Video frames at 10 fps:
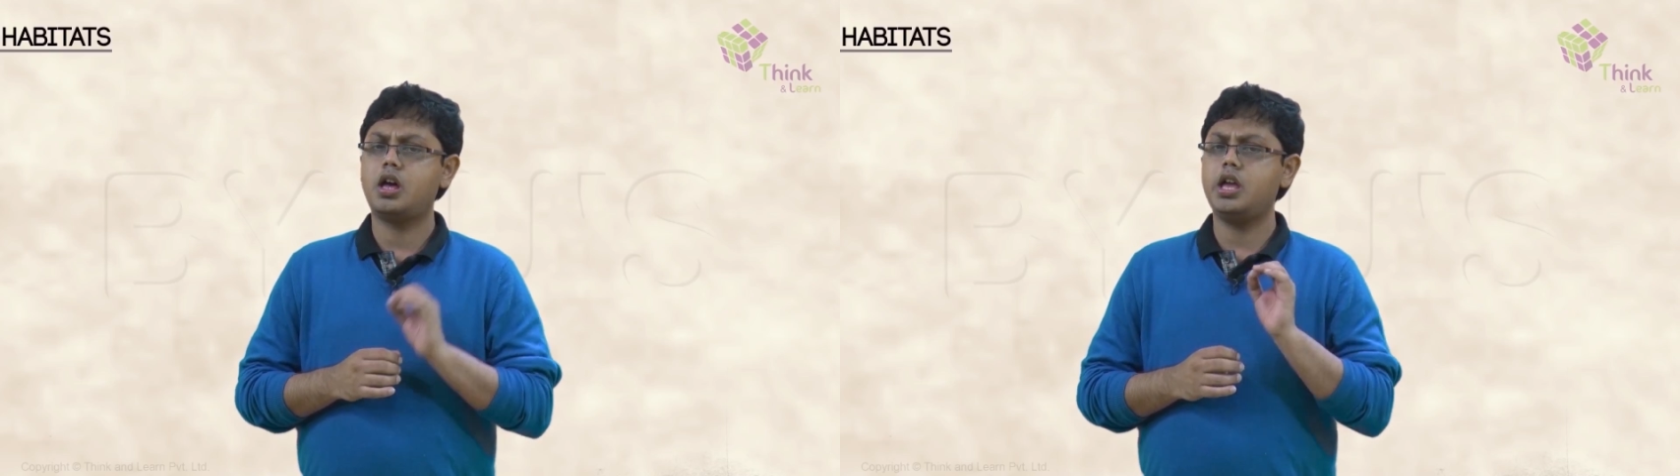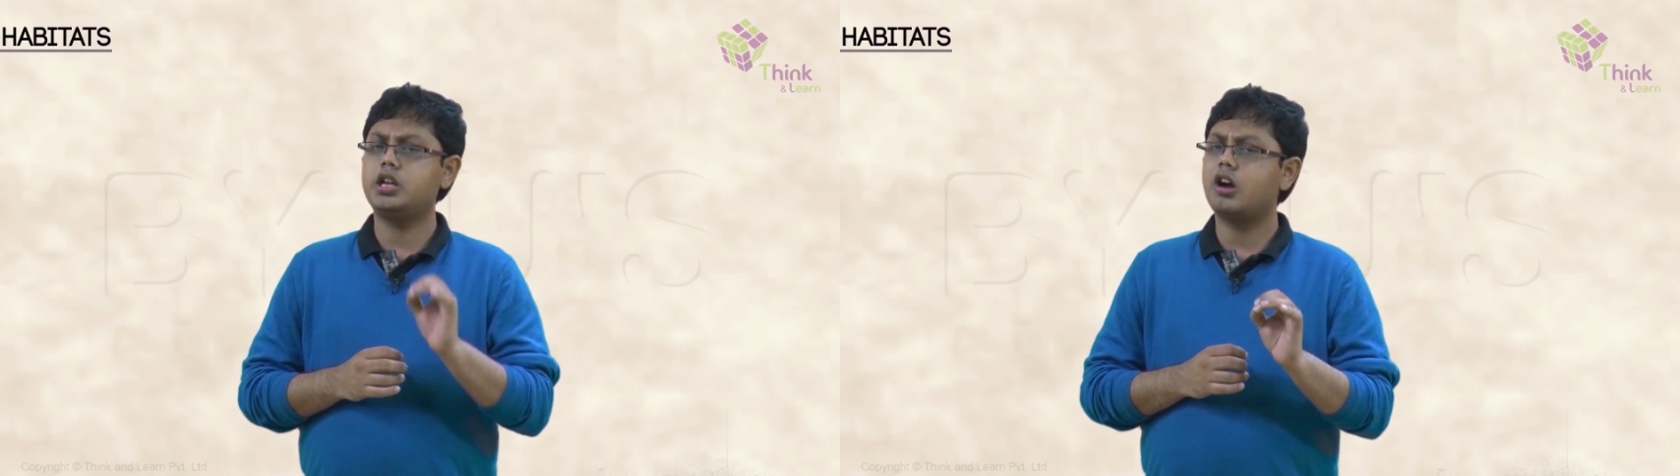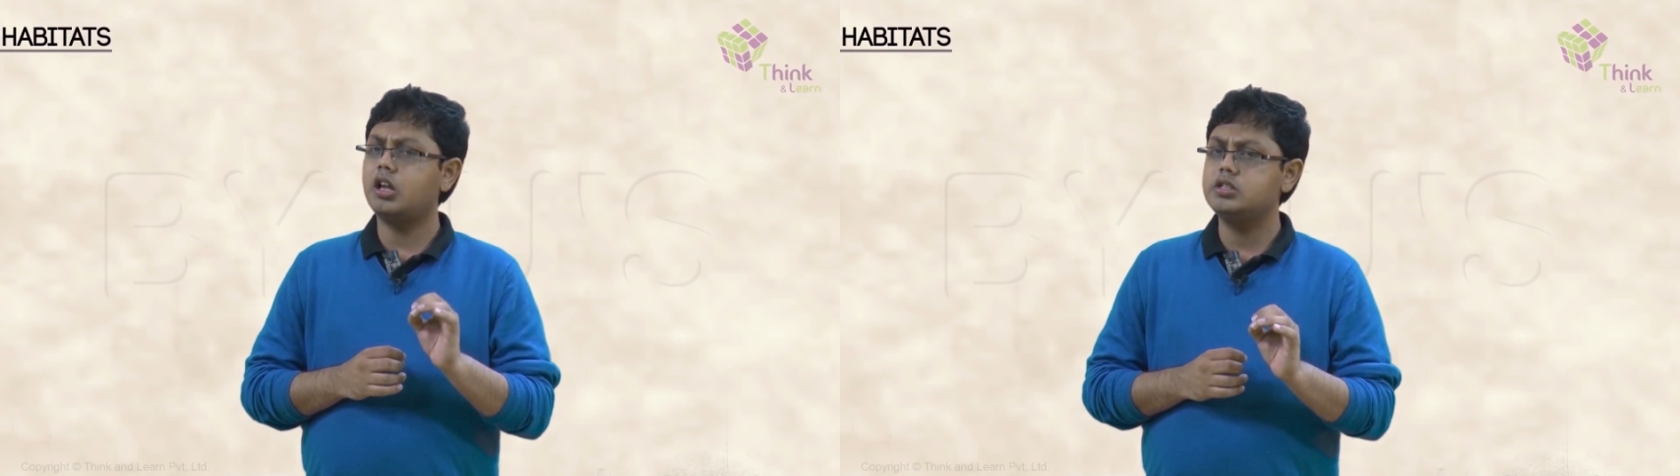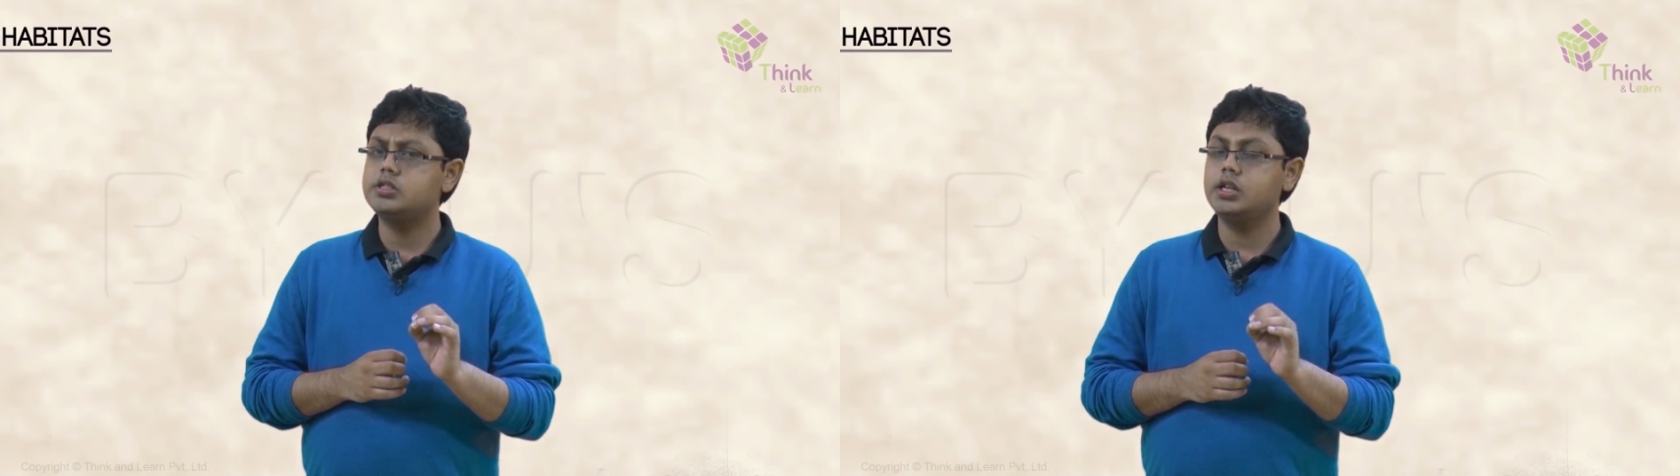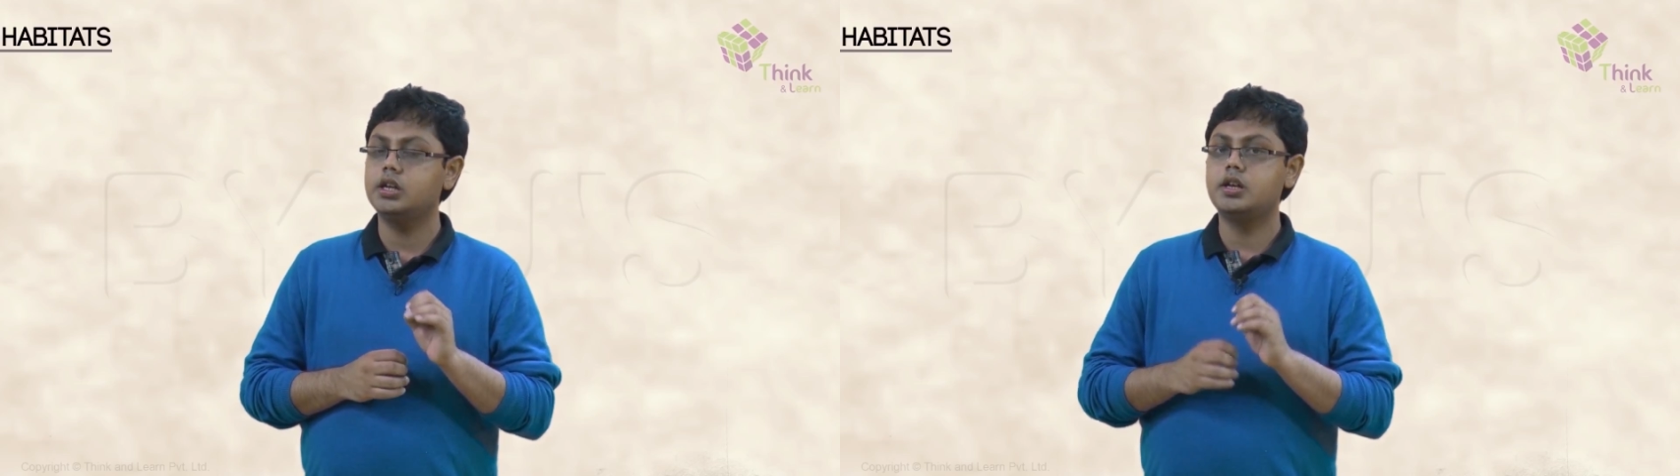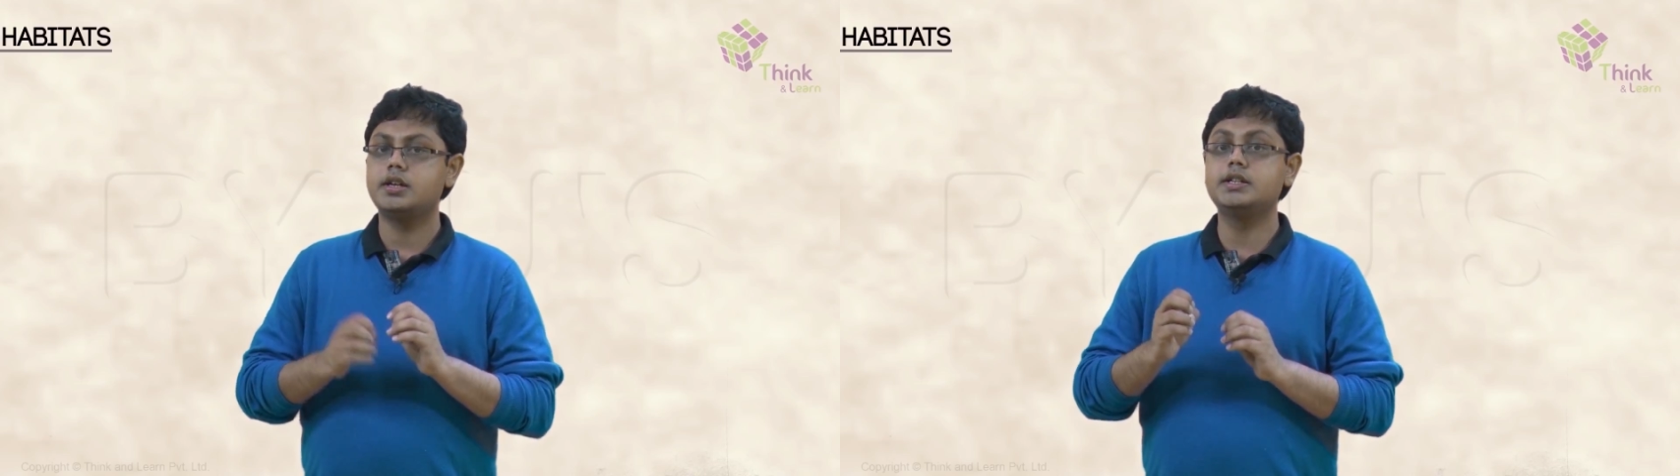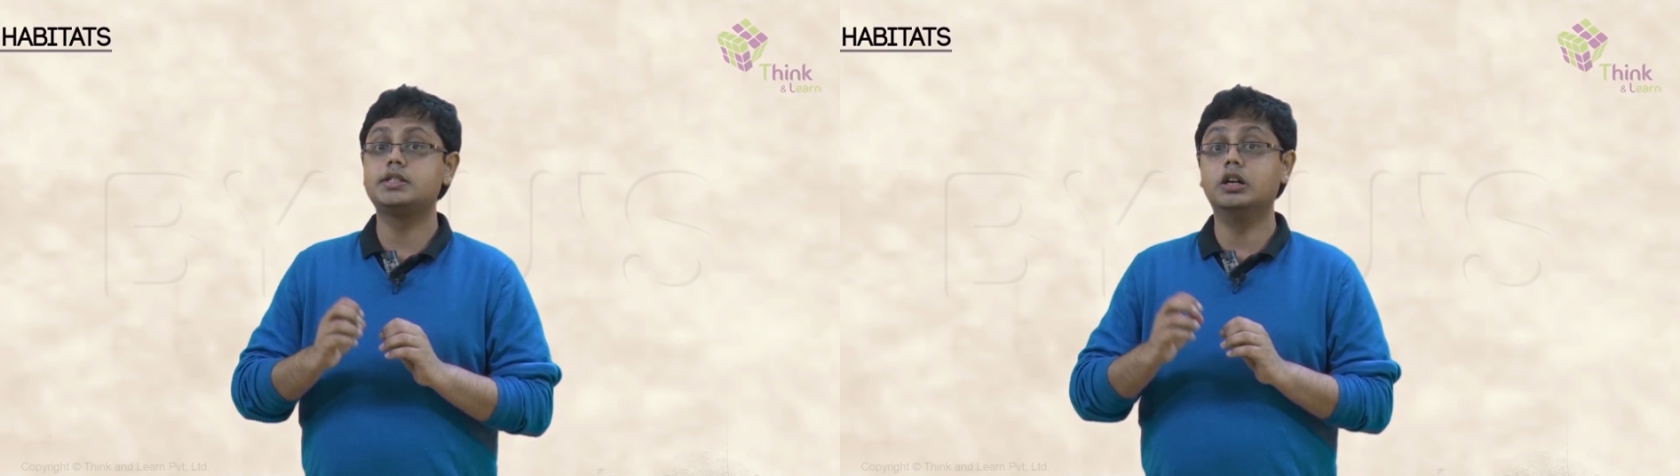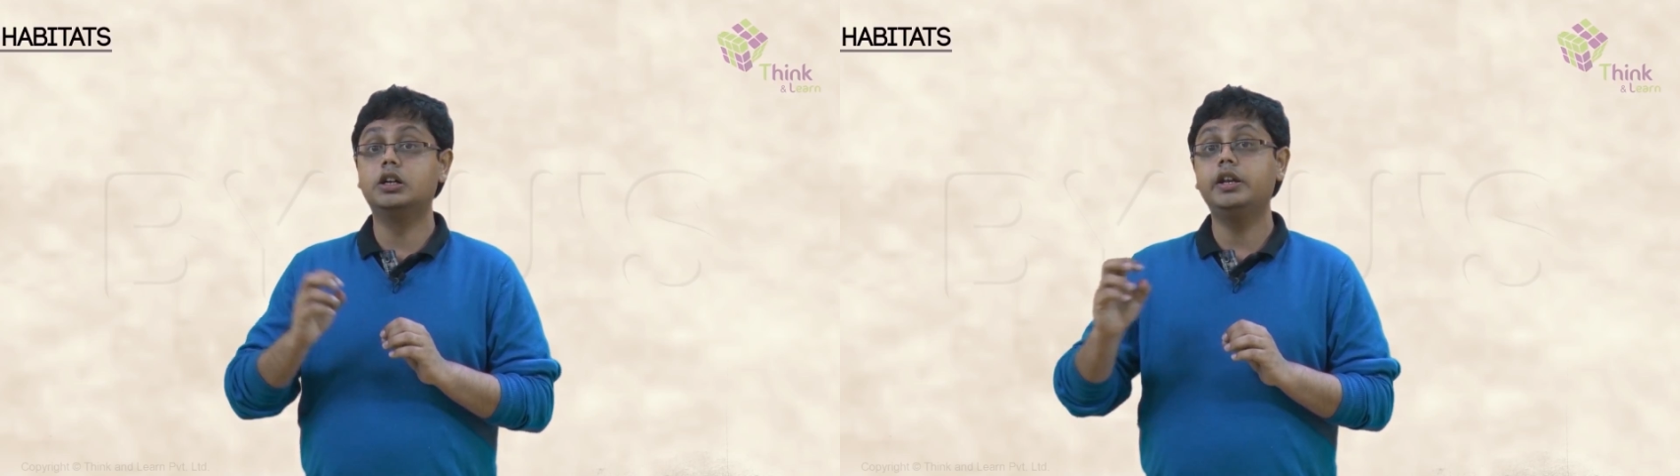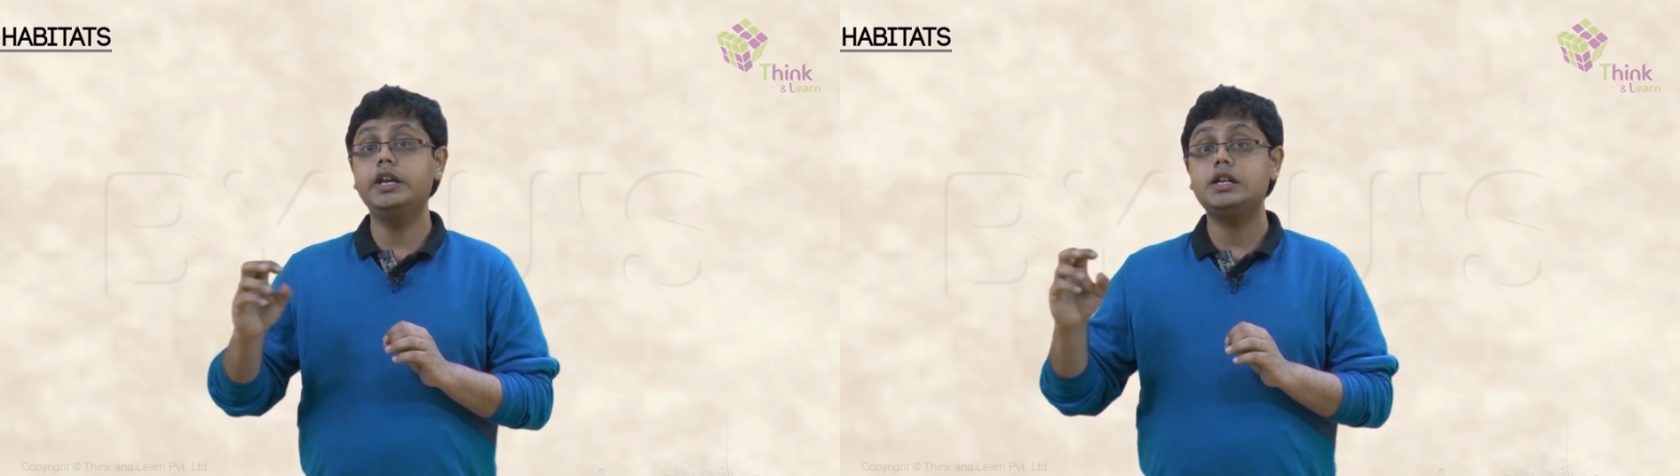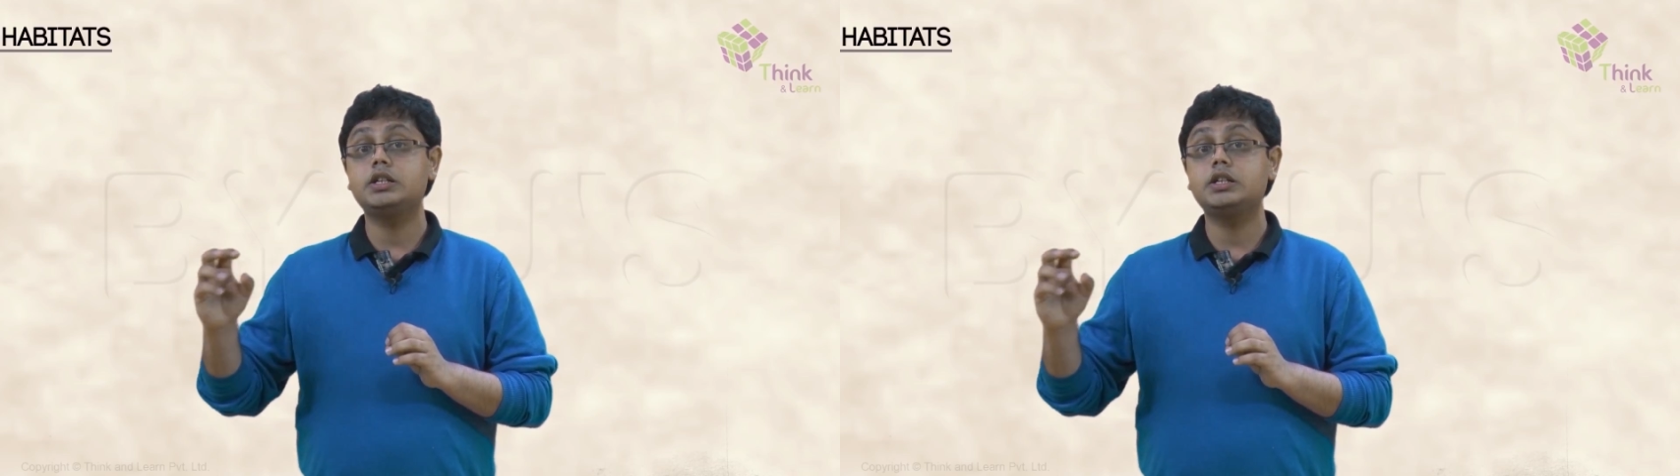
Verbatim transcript: Ecology is a Greek